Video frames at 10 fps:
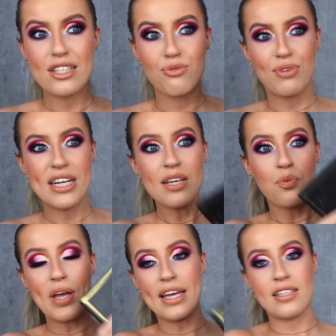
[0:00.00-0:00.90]
It's really
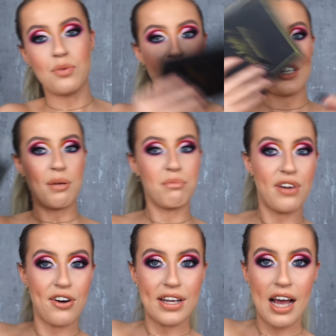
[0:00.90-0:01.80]
weighty, which I'm
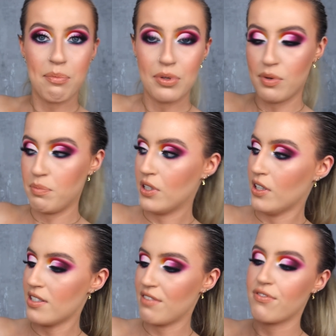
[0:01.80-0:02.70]
very happy with
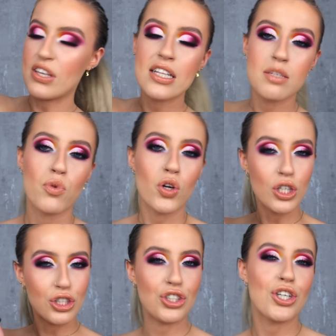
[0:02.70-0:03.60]
because it feels more
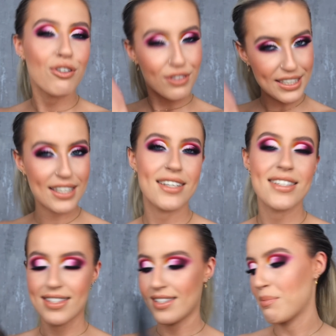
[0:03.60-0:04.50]

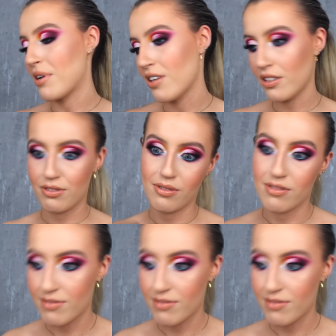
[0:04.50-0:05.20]
luxurious. I better not throw it